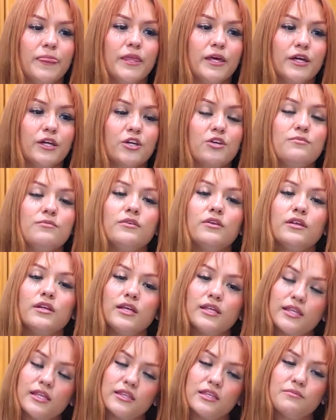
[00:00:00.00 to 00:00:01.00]
the
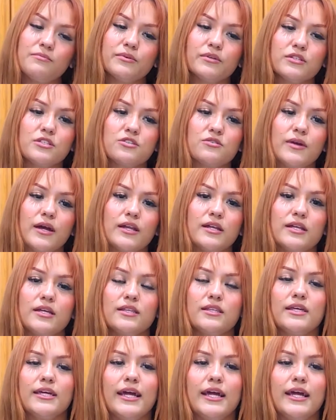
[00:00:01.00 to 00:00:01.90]
community that they built around it.